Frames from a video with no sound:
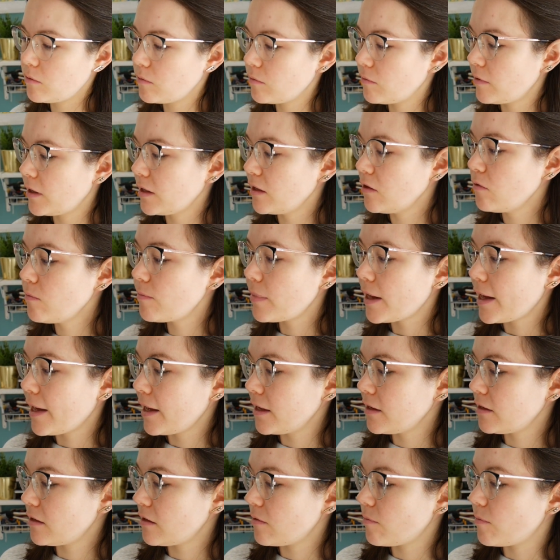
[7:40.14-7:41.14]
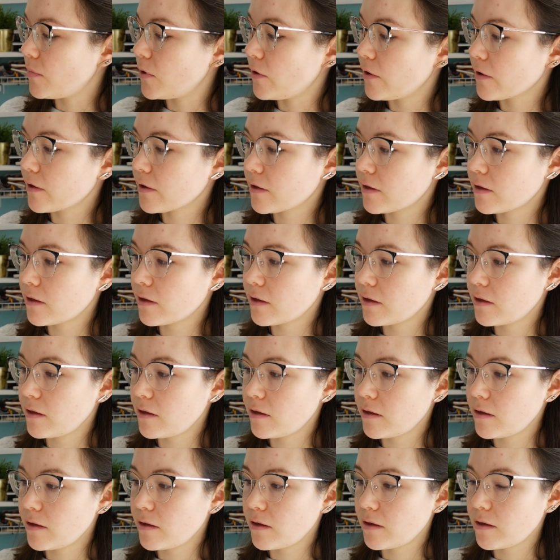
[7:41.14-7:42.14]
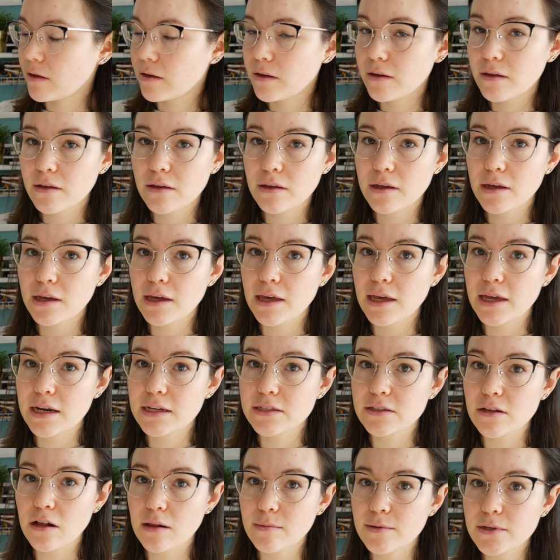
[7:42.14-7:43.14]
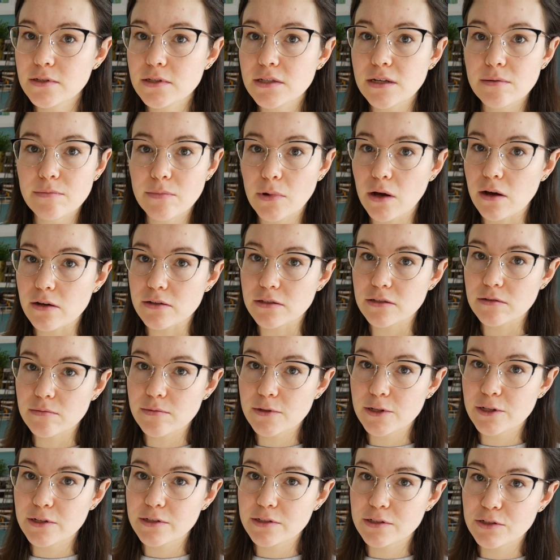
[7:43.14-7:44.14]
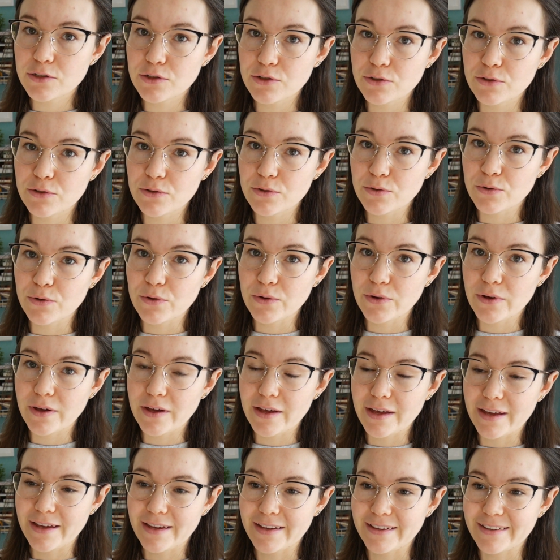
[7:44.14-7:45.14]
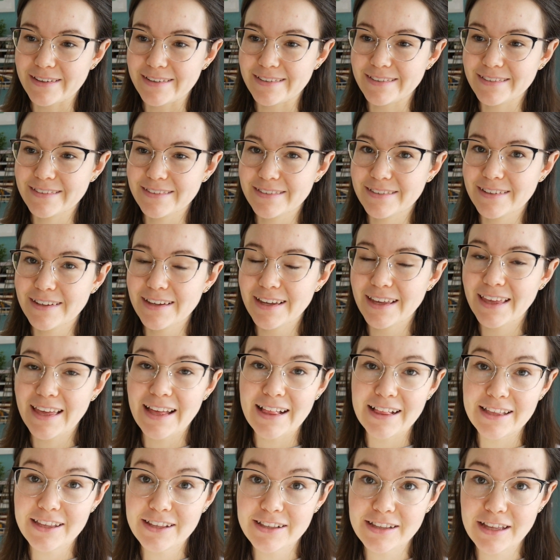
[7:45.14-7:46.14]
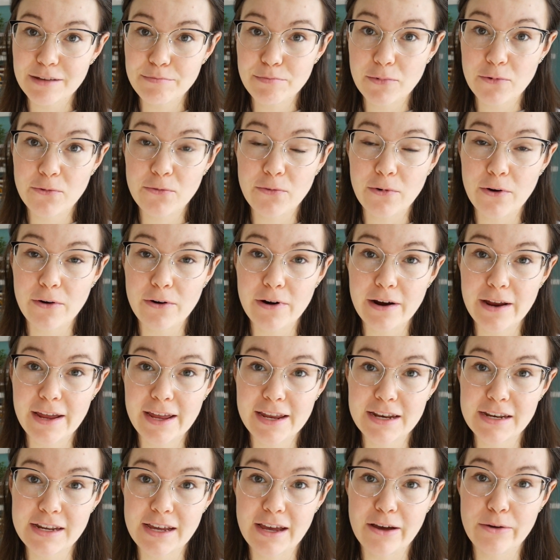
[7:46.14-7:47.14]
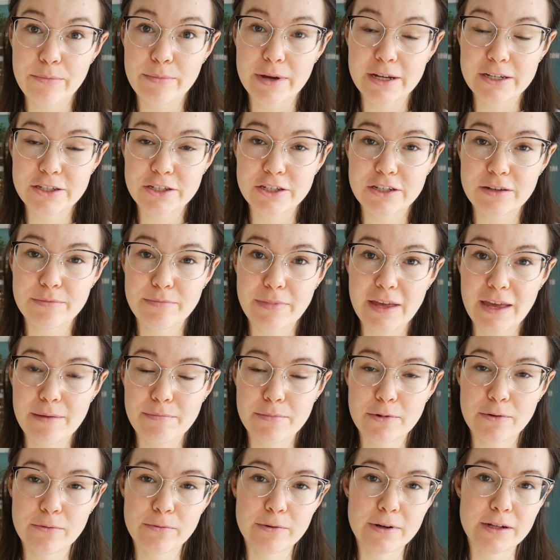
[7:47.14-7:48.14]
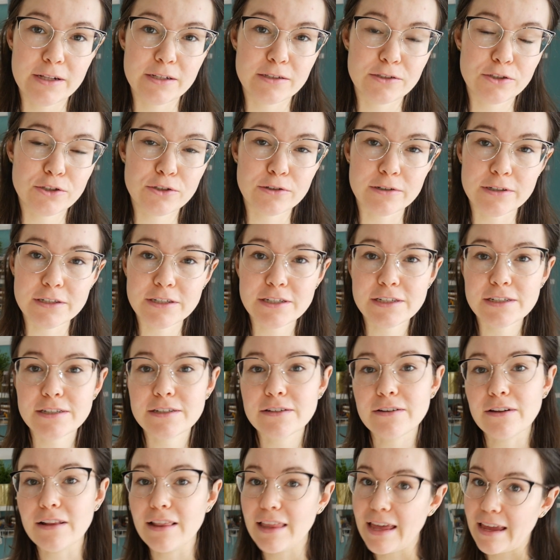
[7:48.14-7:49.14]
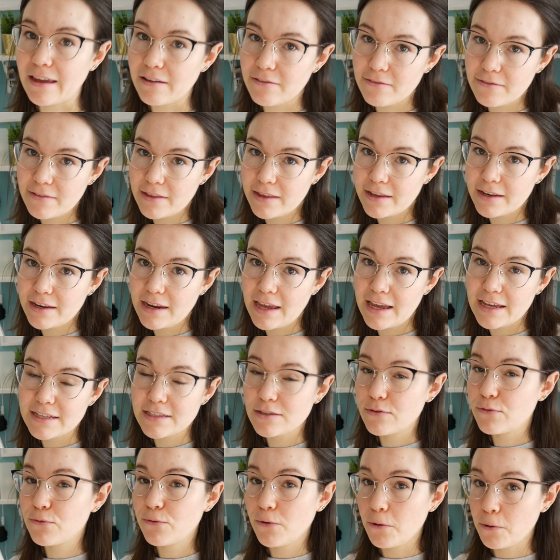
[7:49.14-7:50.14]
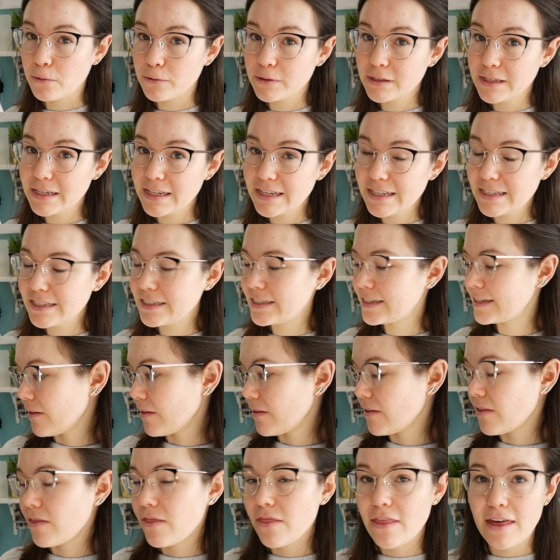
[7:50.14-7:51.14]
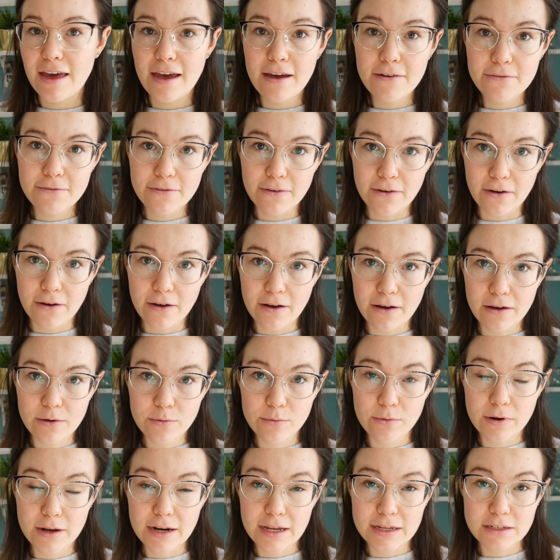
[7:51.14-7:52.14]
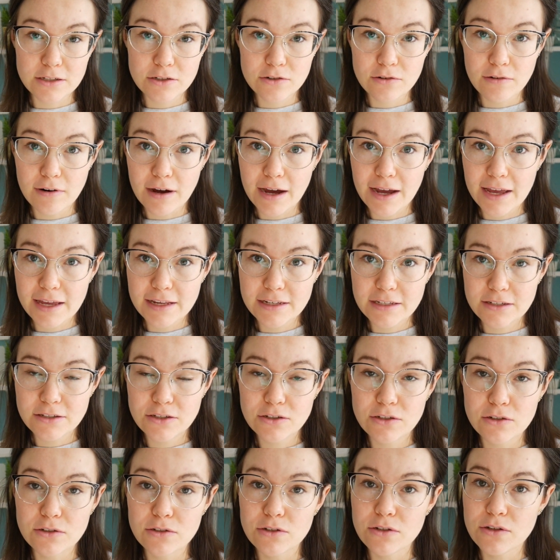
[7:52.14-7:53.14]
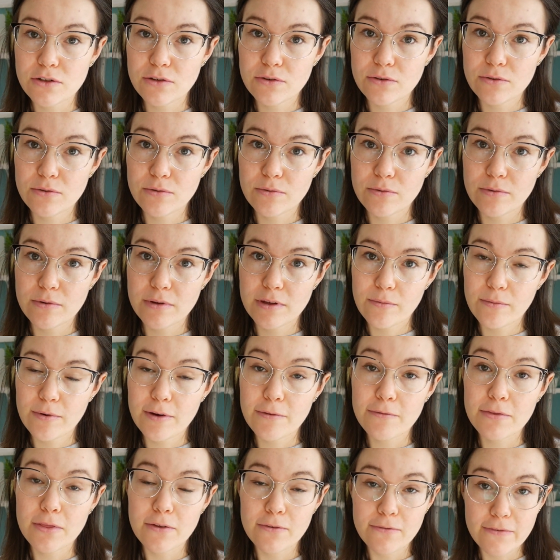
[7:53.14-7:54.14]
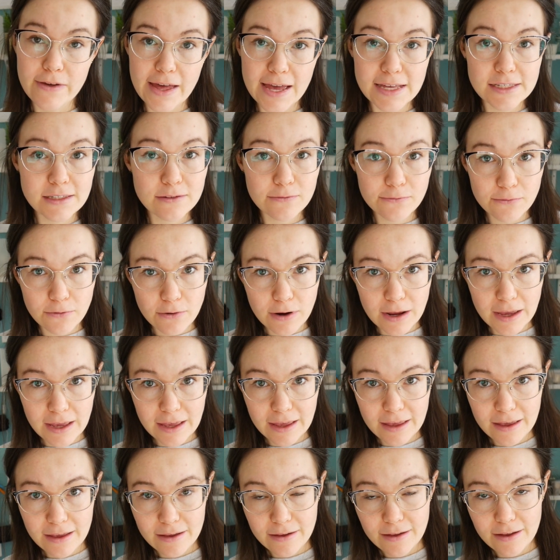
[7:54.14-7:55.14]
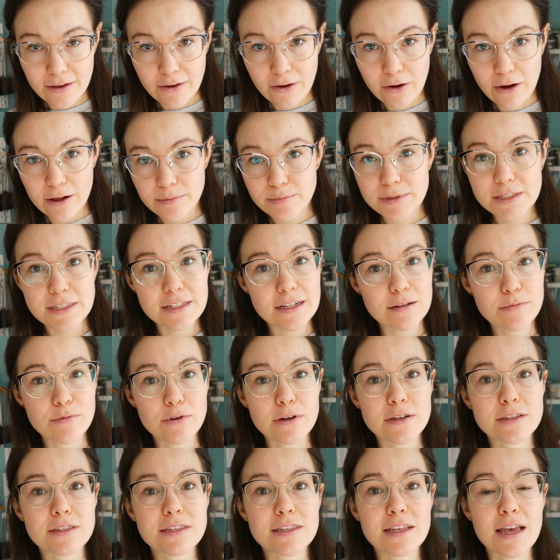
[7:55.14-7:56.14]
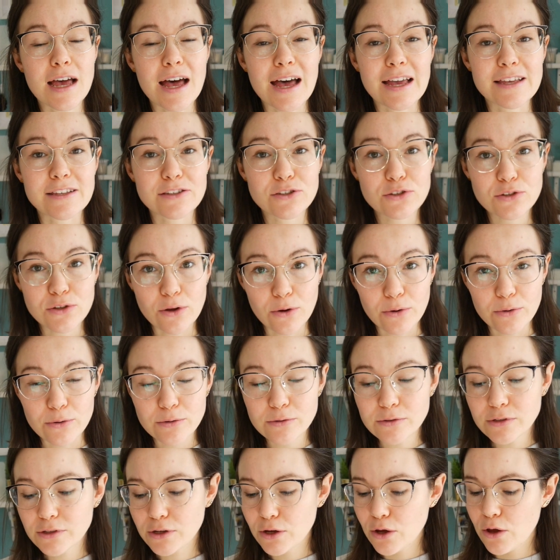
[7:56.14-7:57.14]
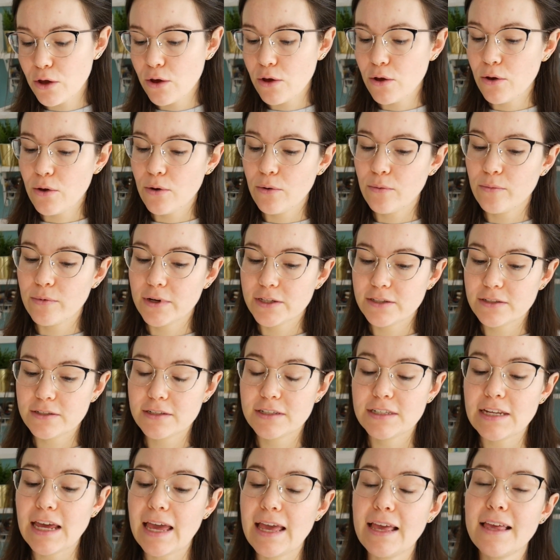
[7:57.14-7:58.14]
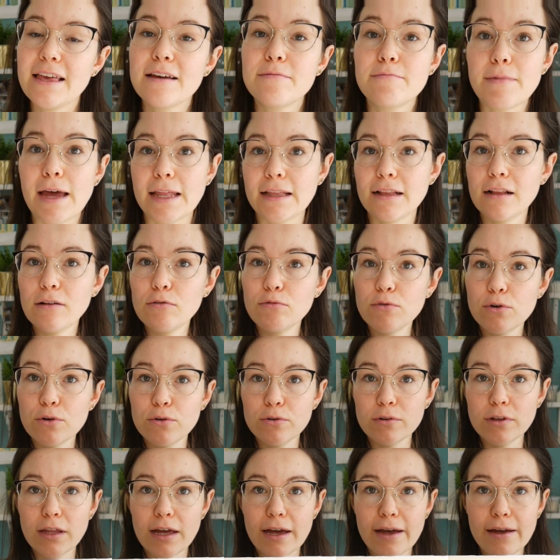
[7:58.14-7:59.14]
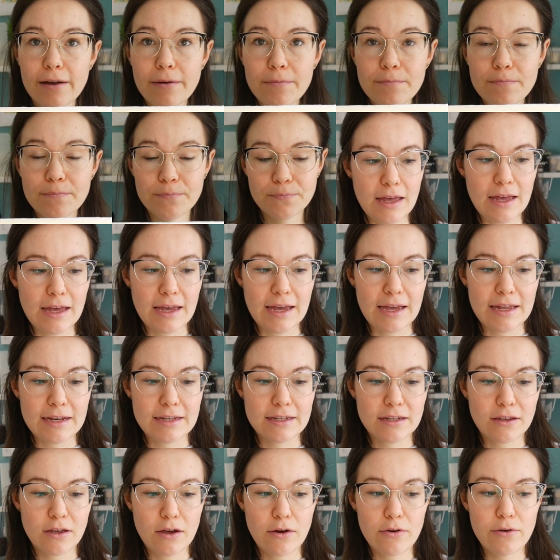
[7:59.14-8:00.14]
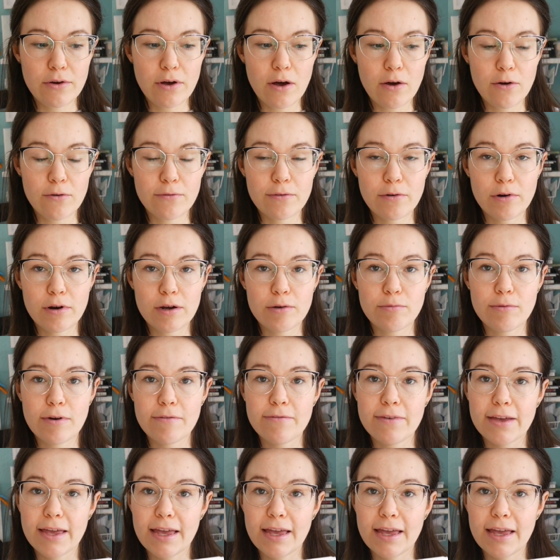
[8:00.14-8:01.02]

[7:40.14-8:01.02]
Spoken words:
When you bind a book, it is almost impossible to calculate beforehand how much paper will shorten or lengthen as you fold it. Therefore, what I tried to do with the first 3 oil pastel books I sold was to take a metal ruler and go over it with a